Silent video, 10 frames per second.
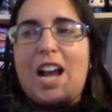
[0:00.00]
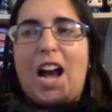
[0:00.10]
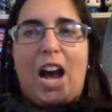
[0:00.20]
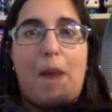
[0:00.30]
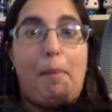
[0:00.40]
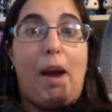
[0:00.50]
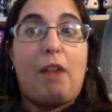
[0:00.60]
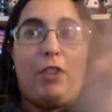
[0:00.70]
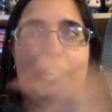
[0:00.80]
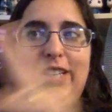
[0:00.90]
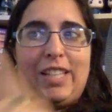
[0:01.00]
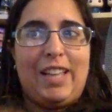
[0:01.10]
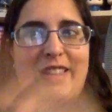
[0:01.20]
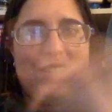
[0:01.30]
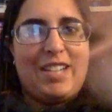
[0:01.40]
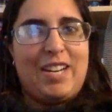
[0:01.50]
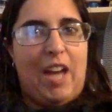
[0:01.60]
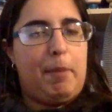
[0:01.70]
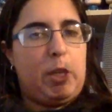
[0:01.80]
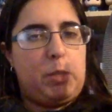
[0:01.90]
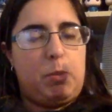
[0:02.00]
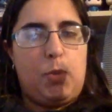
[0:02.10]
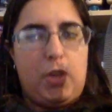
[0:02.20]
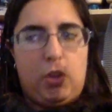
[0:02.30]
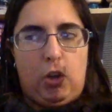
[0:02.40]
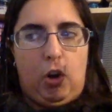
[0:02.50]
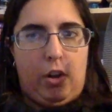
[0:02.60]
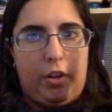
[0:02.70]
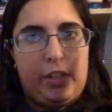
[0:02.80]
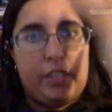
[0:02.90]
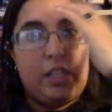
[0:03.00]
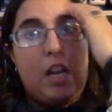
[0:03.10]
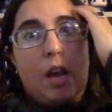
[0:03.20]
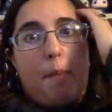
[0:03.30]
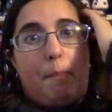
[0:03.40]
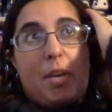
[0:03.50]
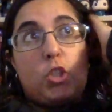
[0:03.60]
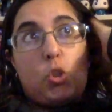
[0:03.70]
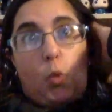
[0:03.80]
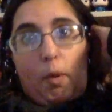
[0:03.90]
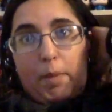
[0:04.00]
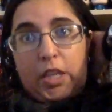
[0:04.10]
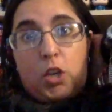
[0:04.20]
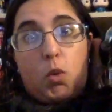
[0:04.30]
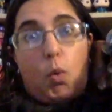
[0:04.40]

I really like the dynamics between the girls. because normally you